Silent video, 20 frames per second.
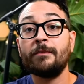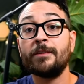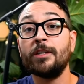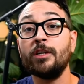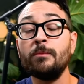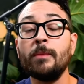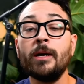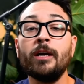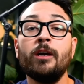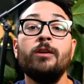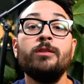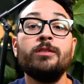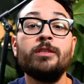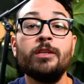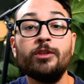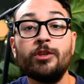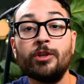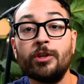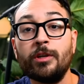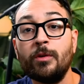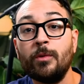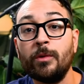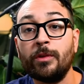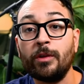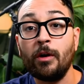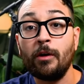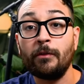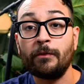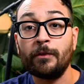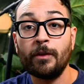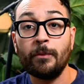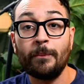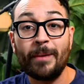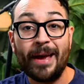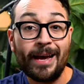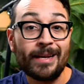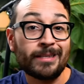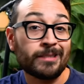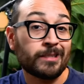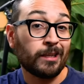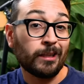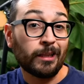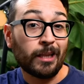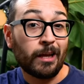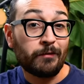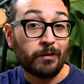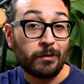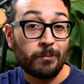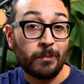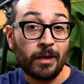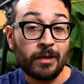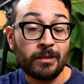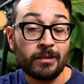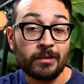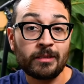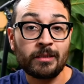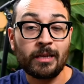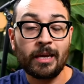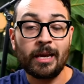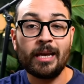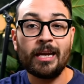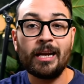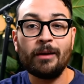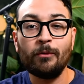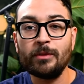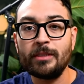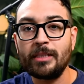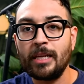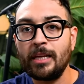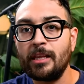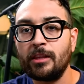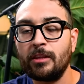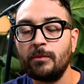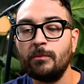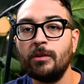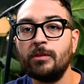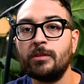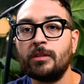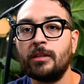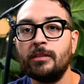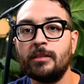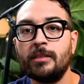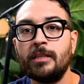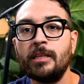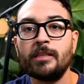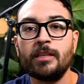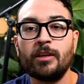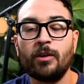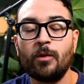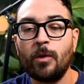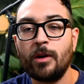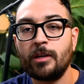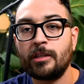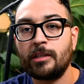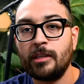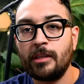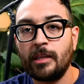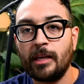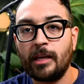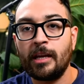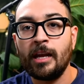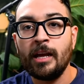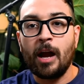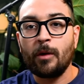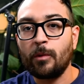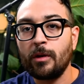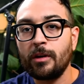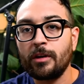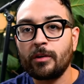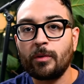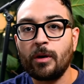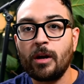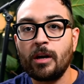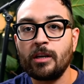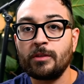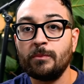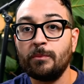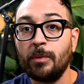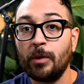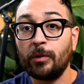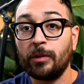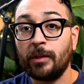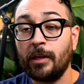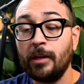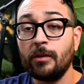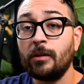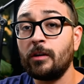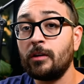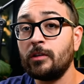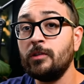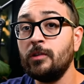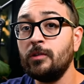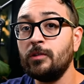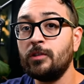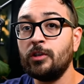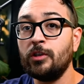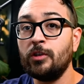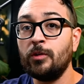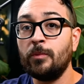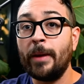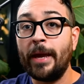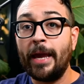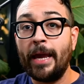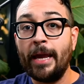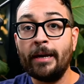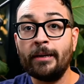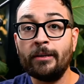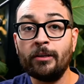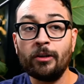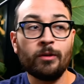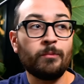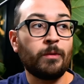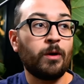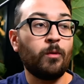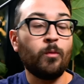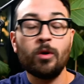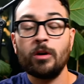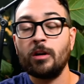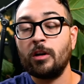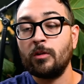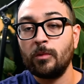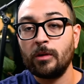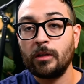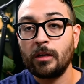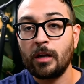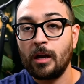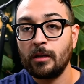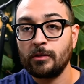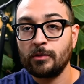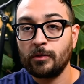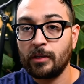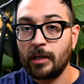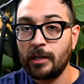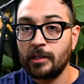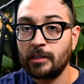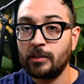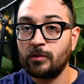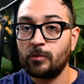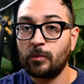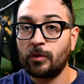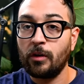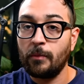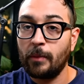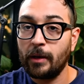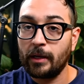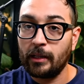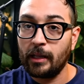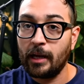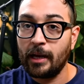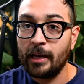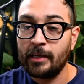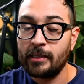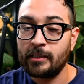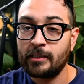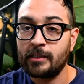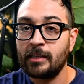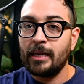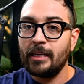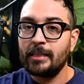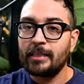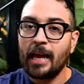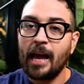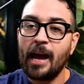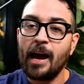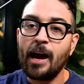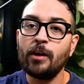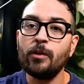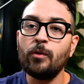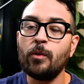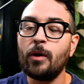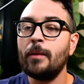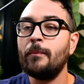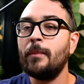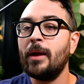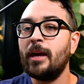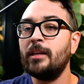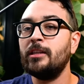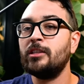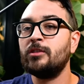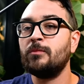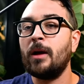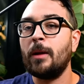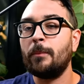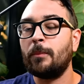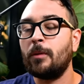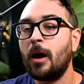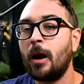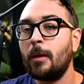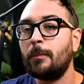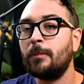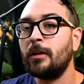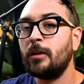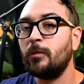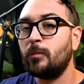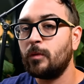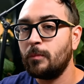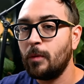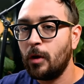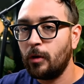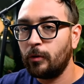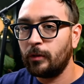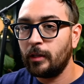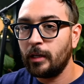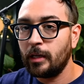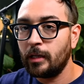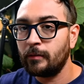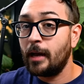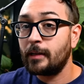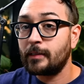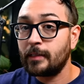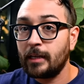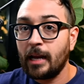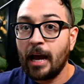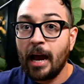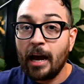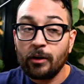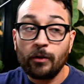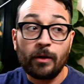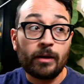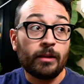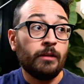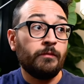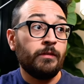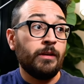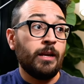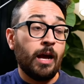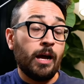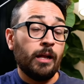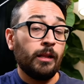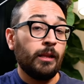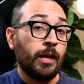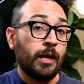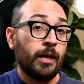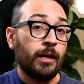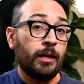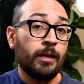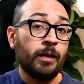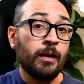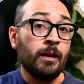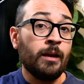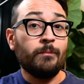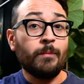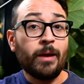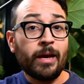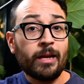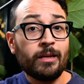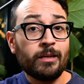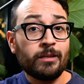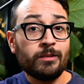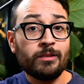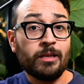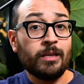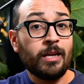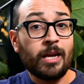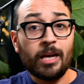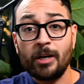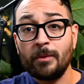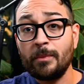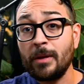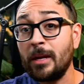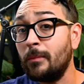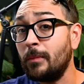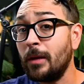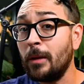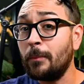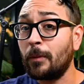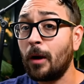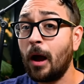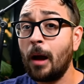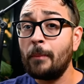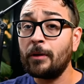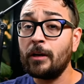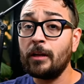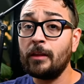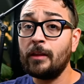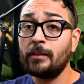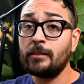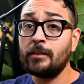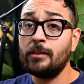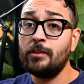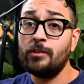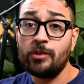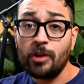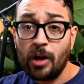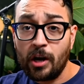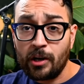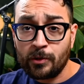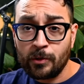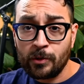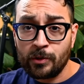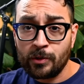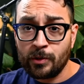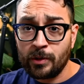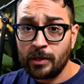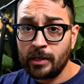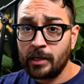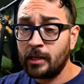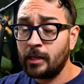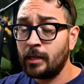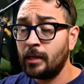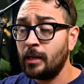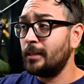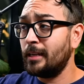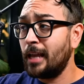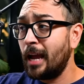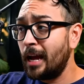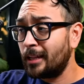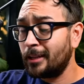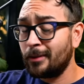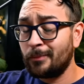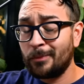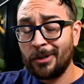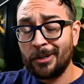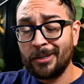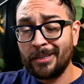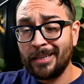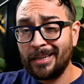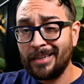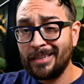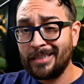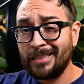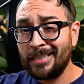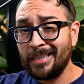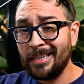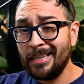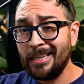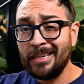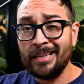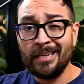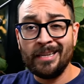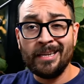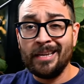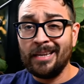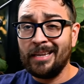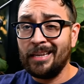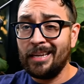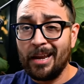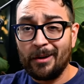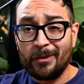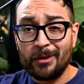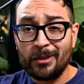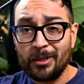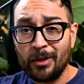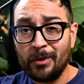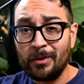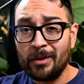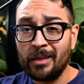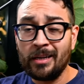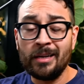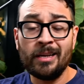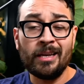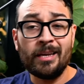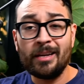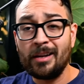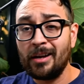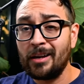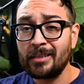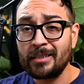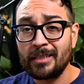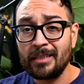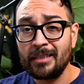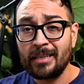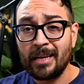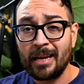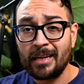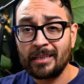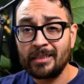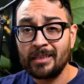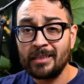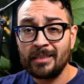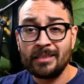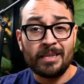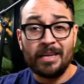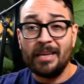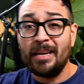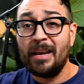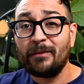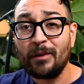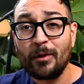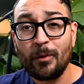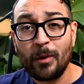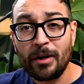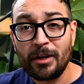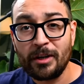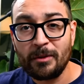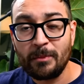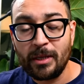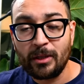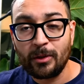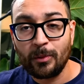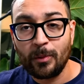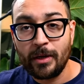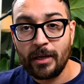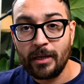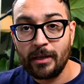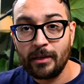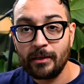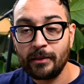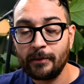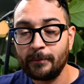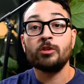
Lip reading: I've shared my hosting journey with y'all for the past 11 months, and I would say that the most consistent question that I run across both here on YouTube and on my one-on-one consultations with all my clients is how do I manage my property remotely? As in, how do I live in LA and manage an Airbnb property that's in Joshua Tree, in Gatlinburg, Tennessee, in Arizona, in Austin, Texas, and everywhere in between?